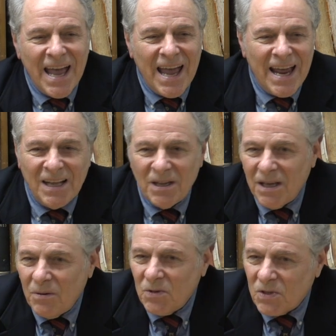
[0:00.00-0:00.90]
And it,
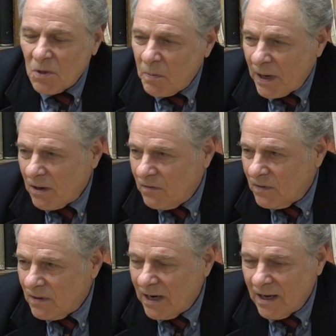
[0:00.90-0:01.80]
it was so
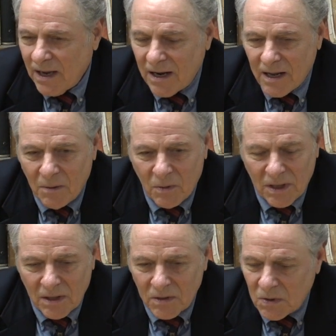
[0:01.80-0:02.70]
powerful. And and I would
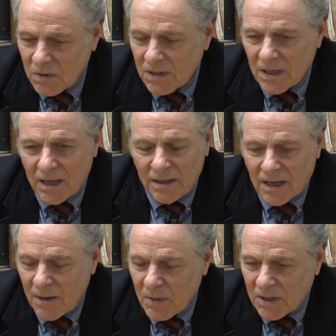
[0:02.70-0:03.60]
tell students
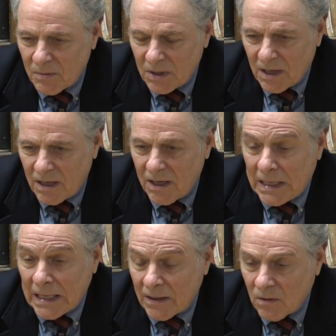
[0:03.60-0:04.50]
time and time again, you
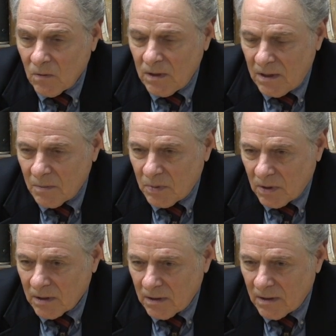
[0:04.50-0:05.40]
got to read that book.
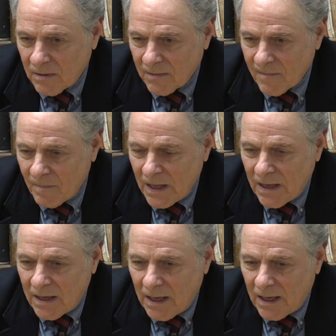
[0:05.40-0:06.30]

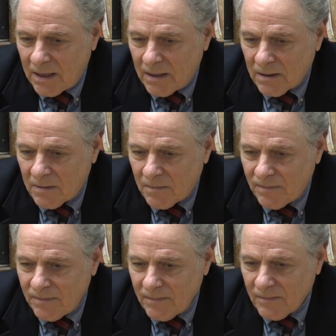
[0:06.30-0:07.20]
And
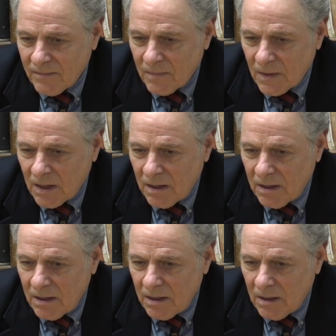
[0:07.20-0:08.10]
um,
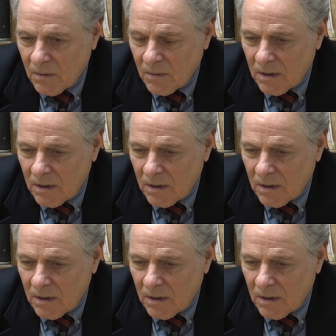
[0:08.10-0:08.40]
you know.